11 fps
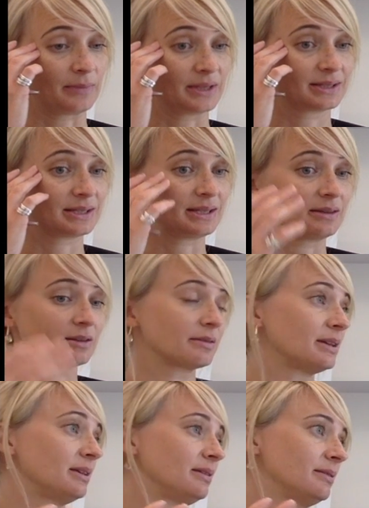see
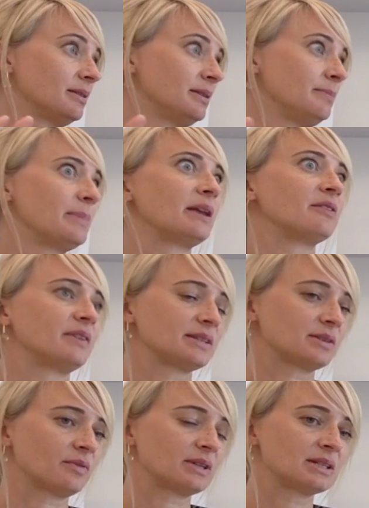the benefits
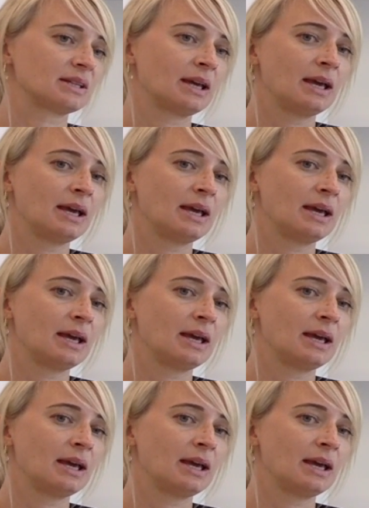of it.